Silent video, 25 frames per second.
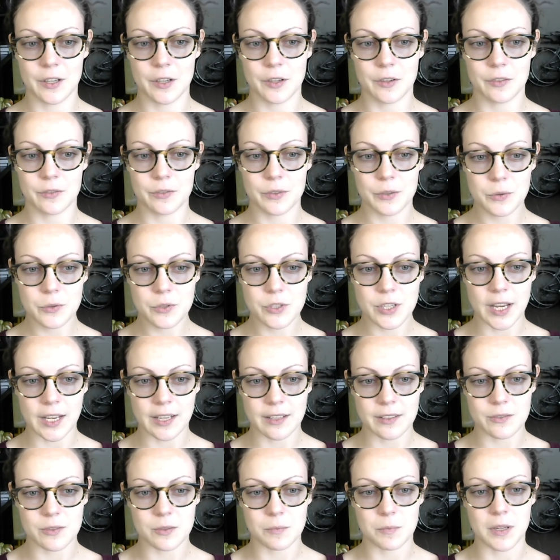food
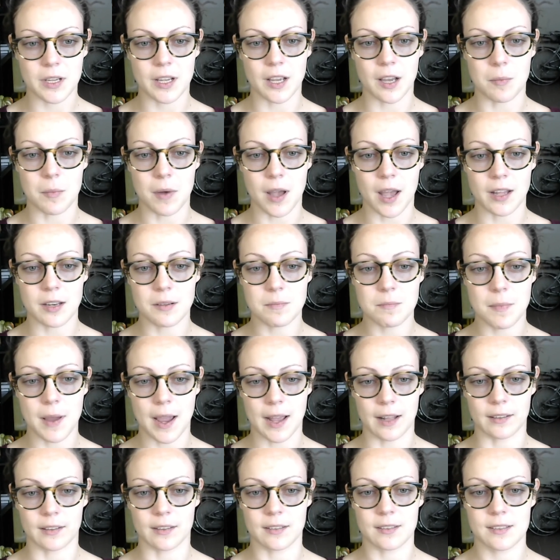chains would become
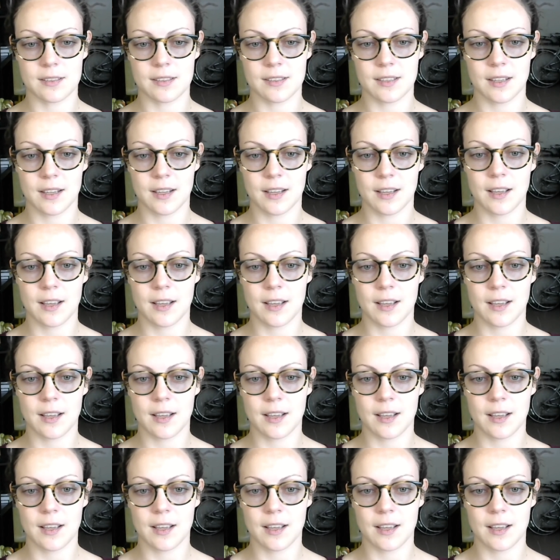unbalanced,